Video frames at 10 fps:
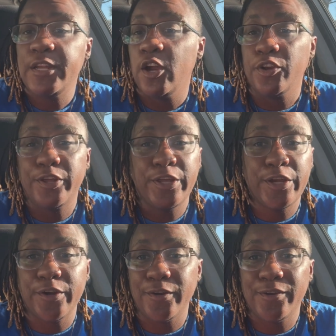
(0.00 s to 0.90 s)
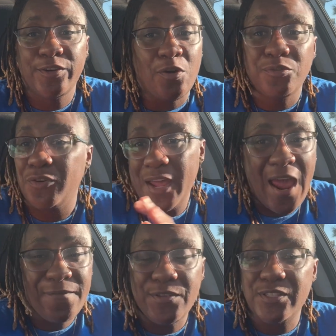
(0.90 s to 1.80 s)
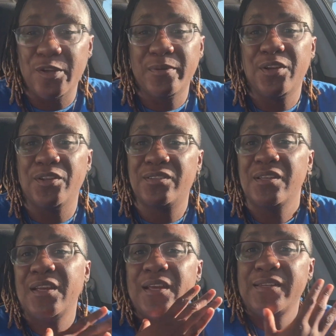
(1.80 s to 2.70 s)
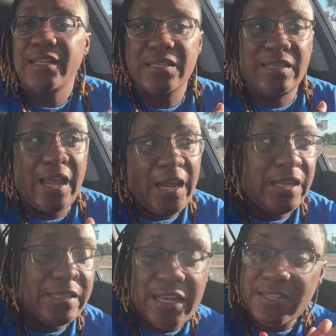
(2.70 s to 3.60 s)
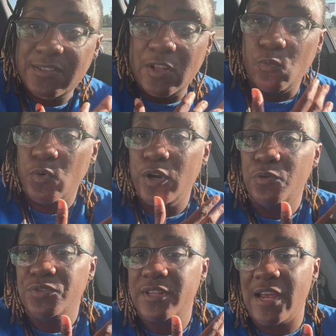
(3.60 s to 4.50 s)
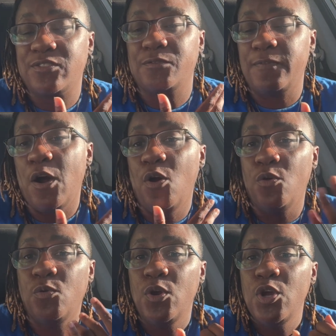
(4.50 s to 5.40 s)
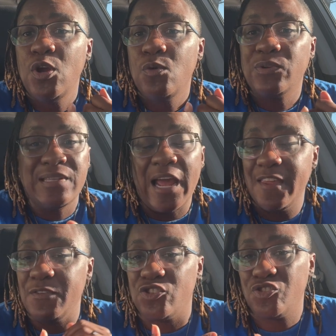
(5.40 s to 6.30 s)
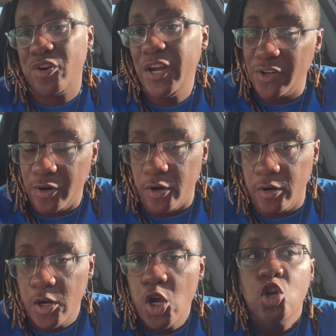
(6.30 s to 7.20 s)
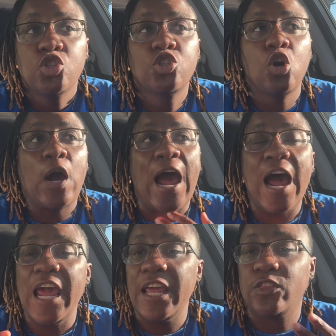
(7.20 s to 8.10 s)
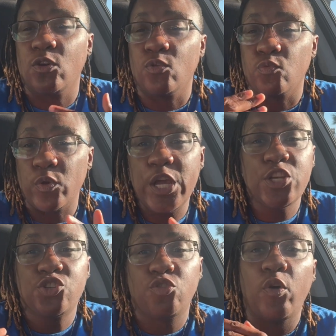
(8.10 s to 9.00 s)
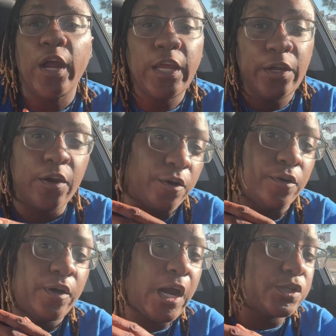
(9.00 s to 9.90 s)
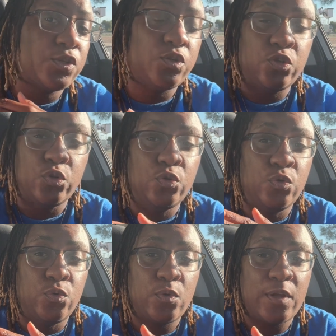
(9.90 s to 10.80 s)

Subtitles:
there a year, don't know half the stuff because this lady, that's the one who snatched the phone, was not even training her. So I had to retrain her how to do